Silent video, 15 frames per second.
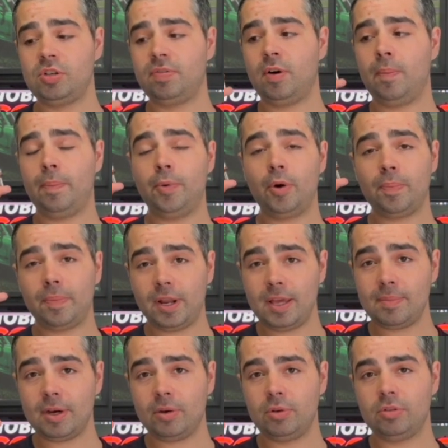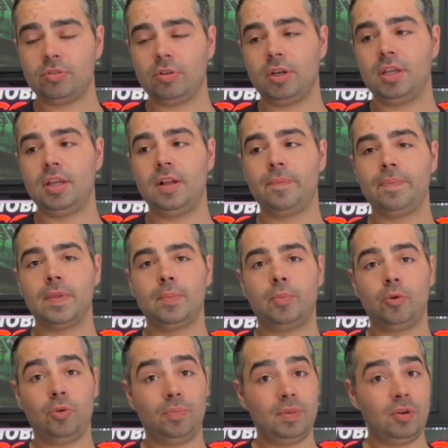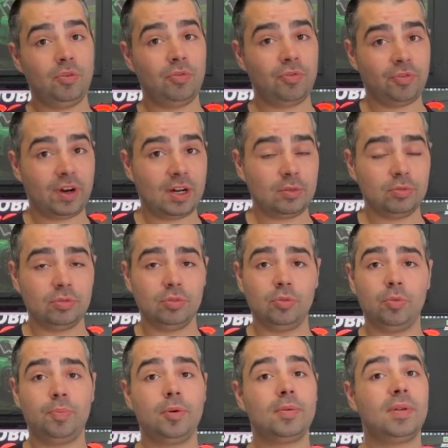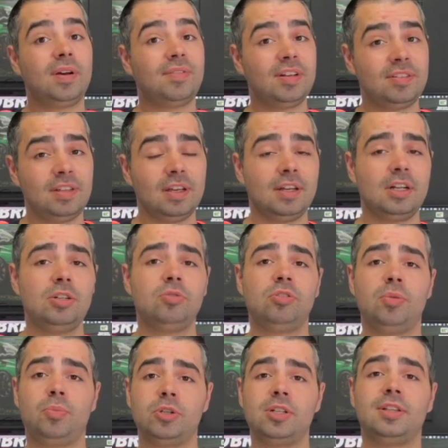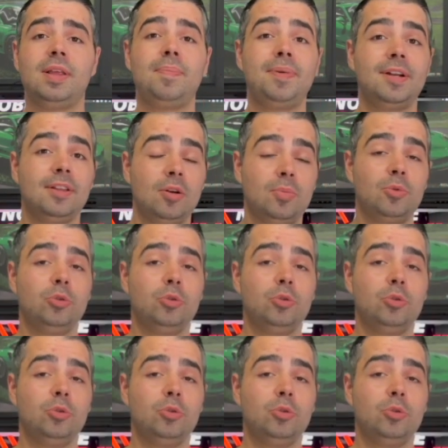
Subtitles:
So if you have a problem with this here for a fake nozzle, the problem will be big.